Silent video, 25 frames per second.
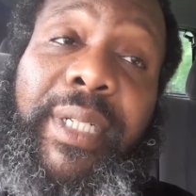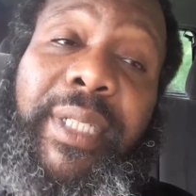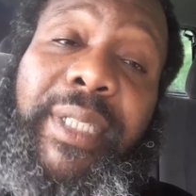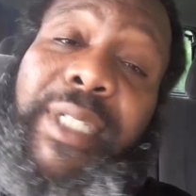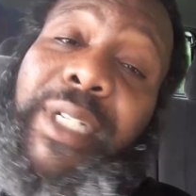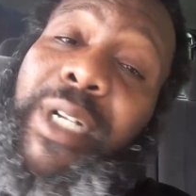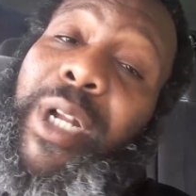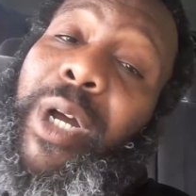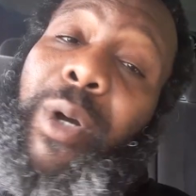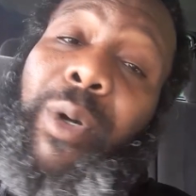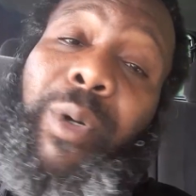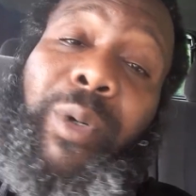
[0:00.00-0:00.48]

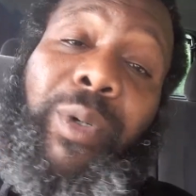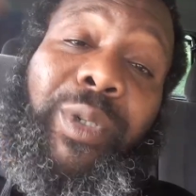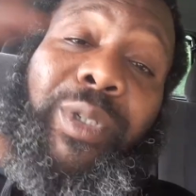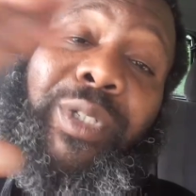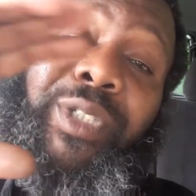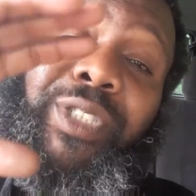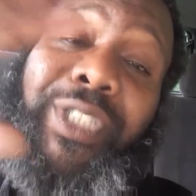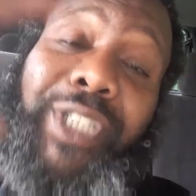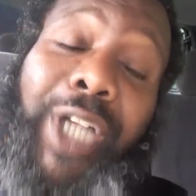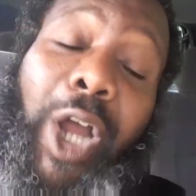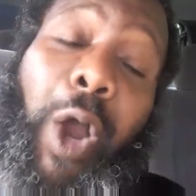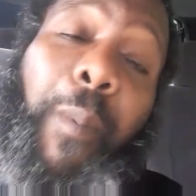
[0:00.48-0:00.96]

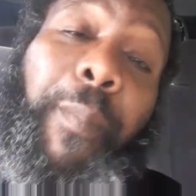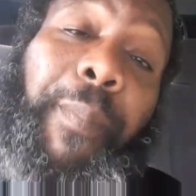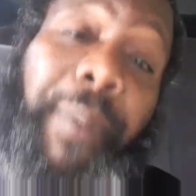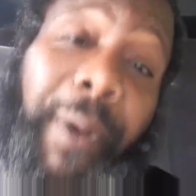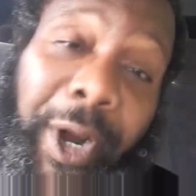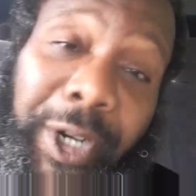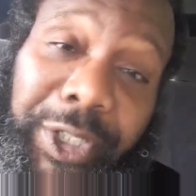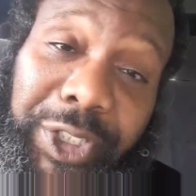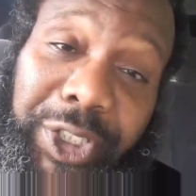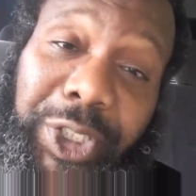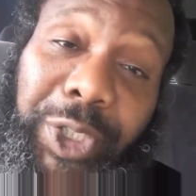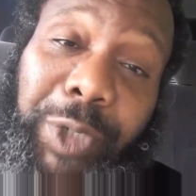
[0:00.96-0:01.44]
No
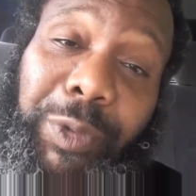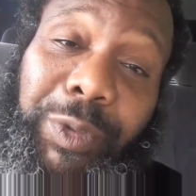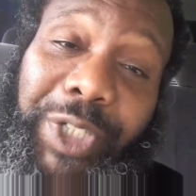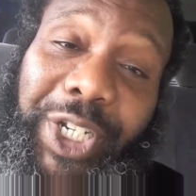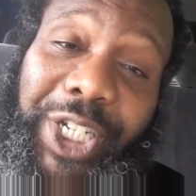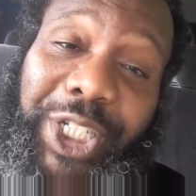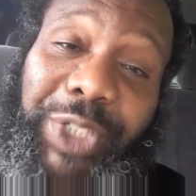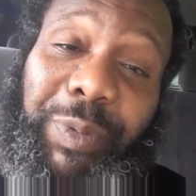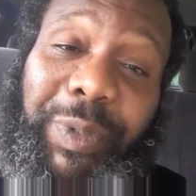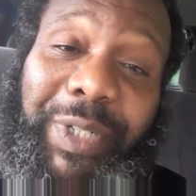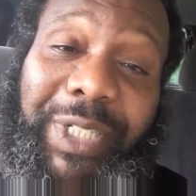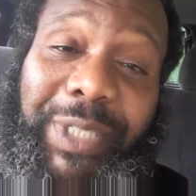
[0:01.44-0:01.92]
personal
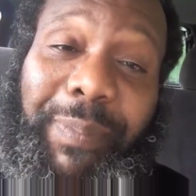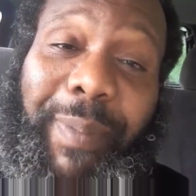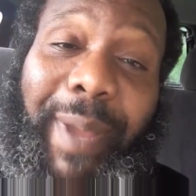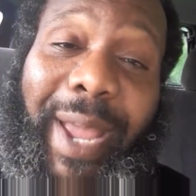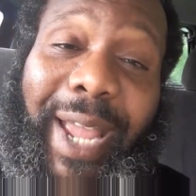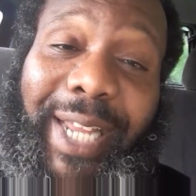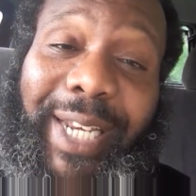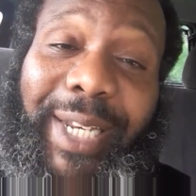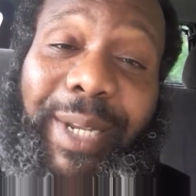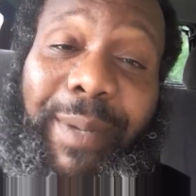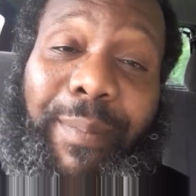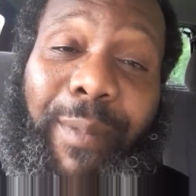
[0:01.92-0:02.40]

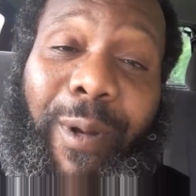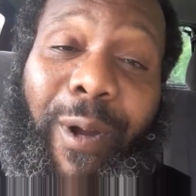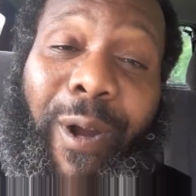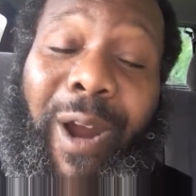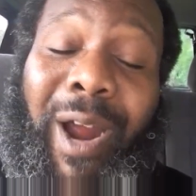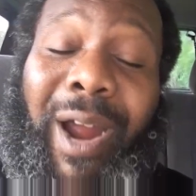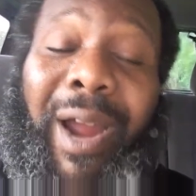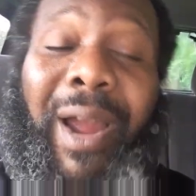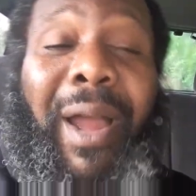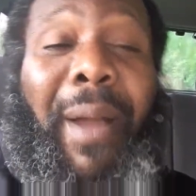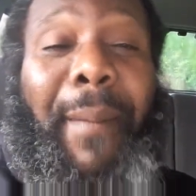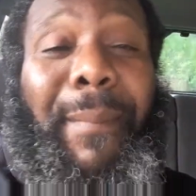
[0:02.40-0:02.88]
disrespect,
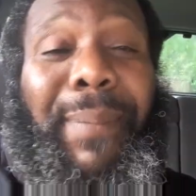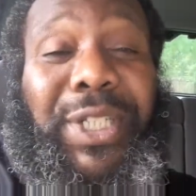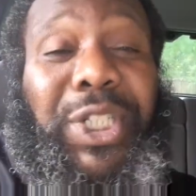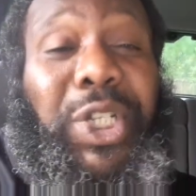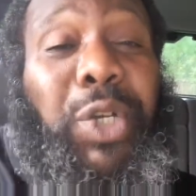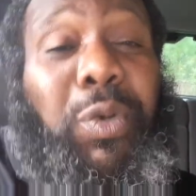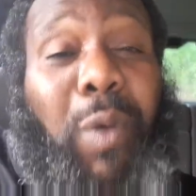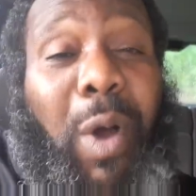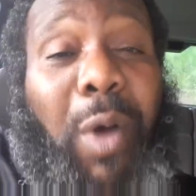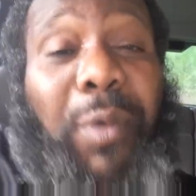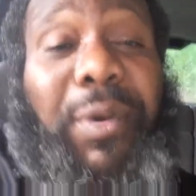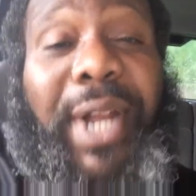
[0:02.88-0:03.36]
Lamar, but
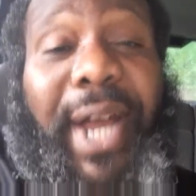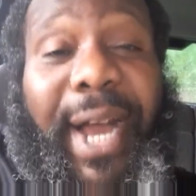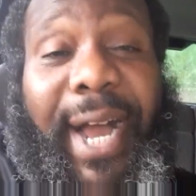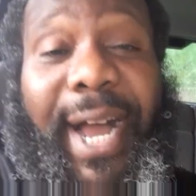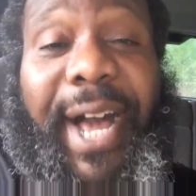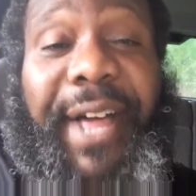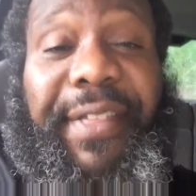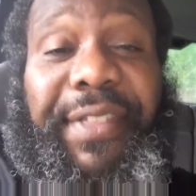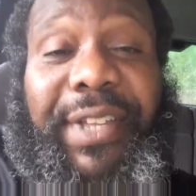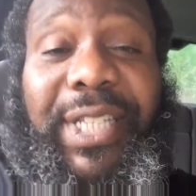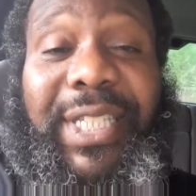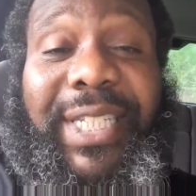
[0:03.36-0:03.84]
you on the
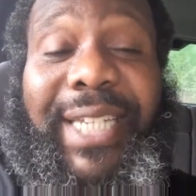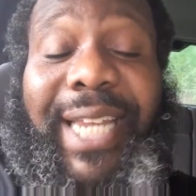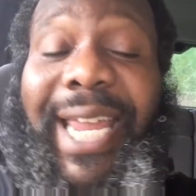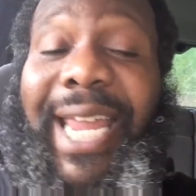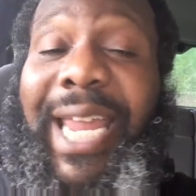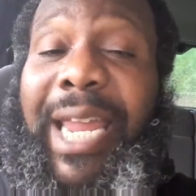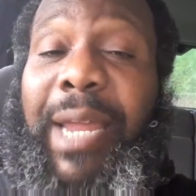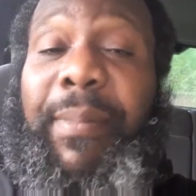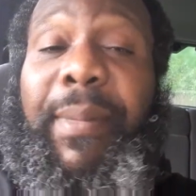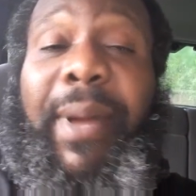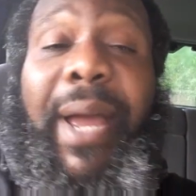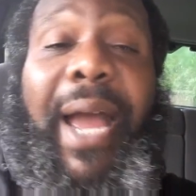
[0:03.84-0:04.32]
other
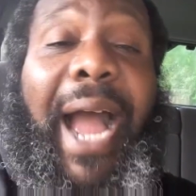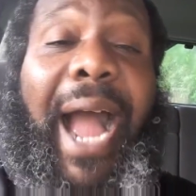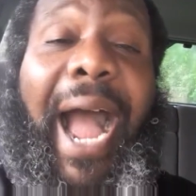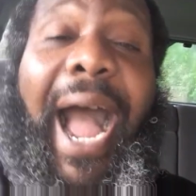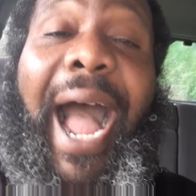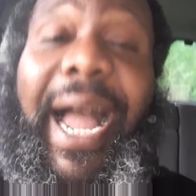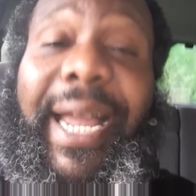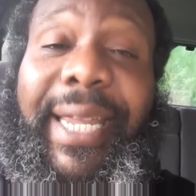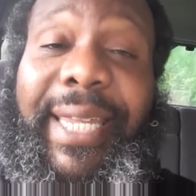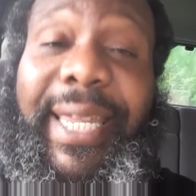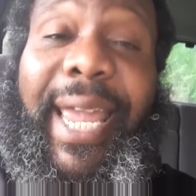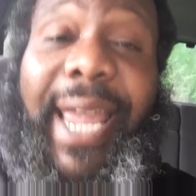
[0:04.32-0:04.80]
team.
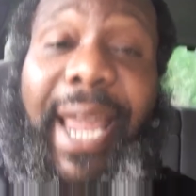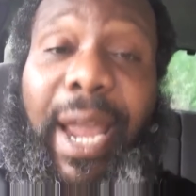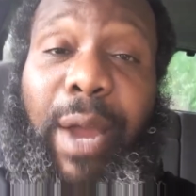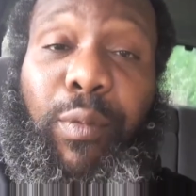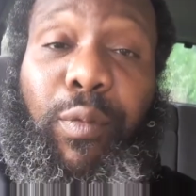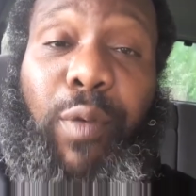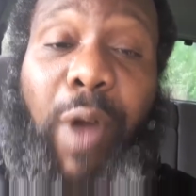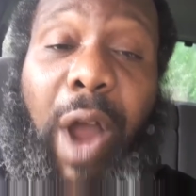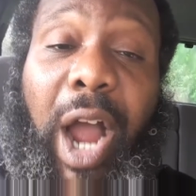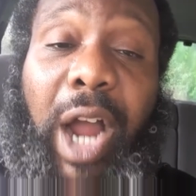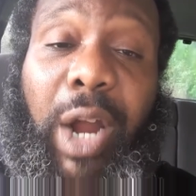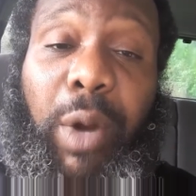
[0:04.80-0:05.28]
I can't
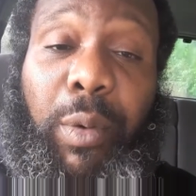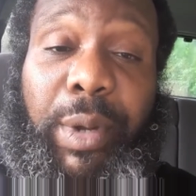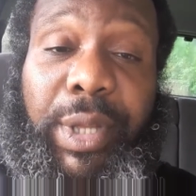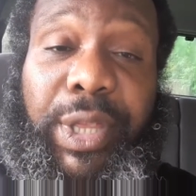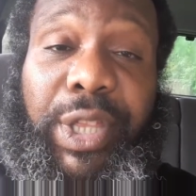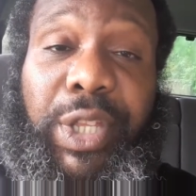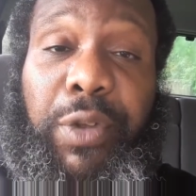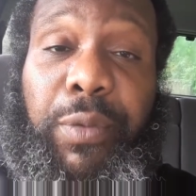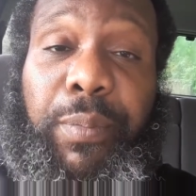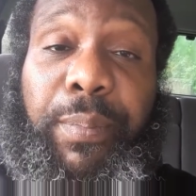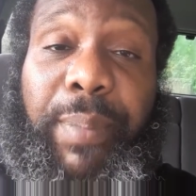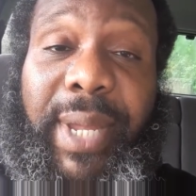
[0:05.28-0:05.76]
rock
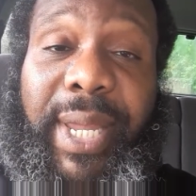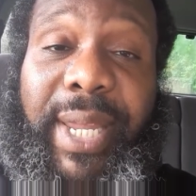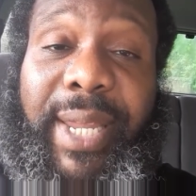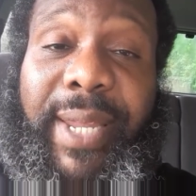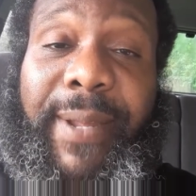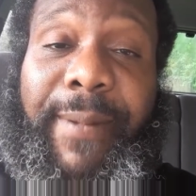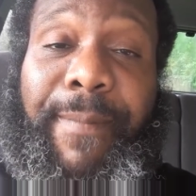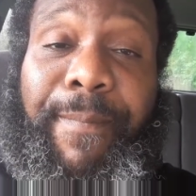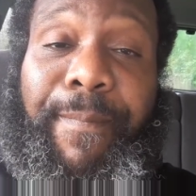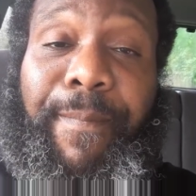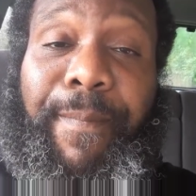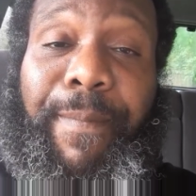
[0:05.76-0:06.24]
with you, B.
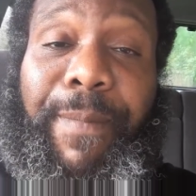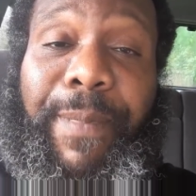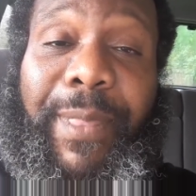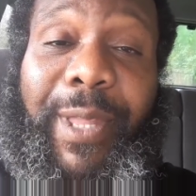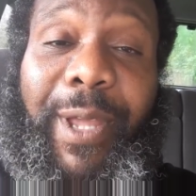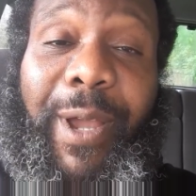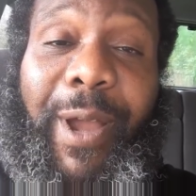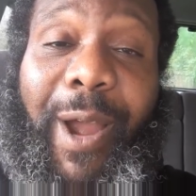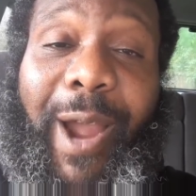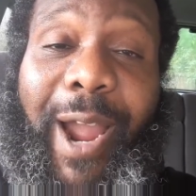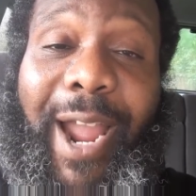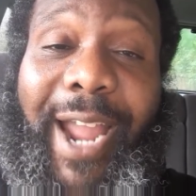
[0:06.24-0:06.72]

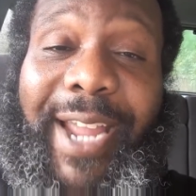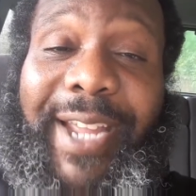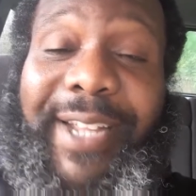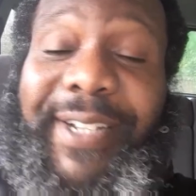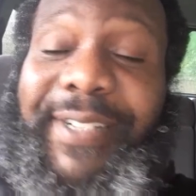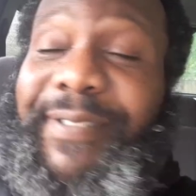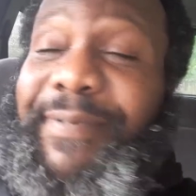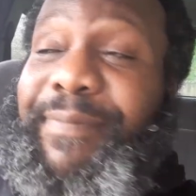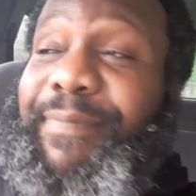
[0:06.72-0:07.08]
All right?